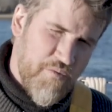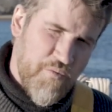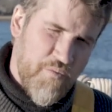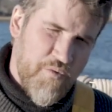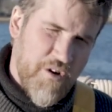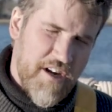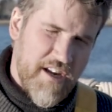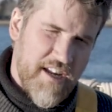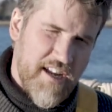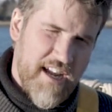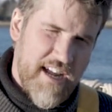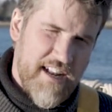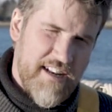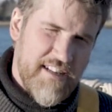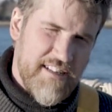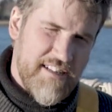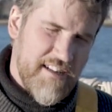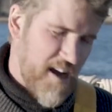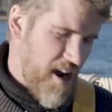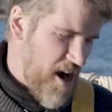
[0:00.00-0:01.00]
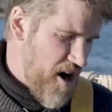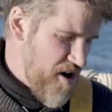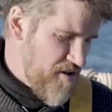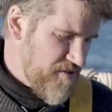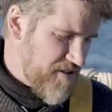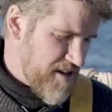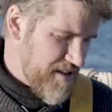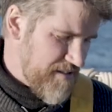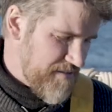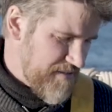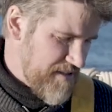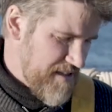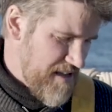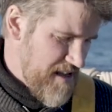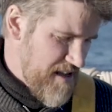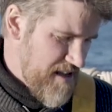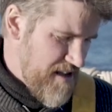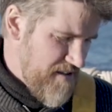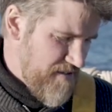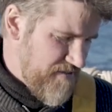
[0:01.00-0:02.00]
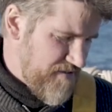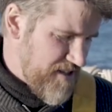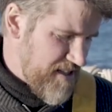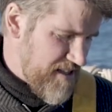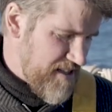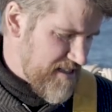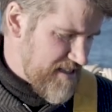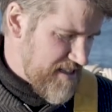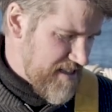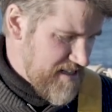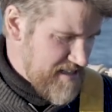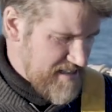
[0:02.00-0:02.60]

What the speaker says: working end is over the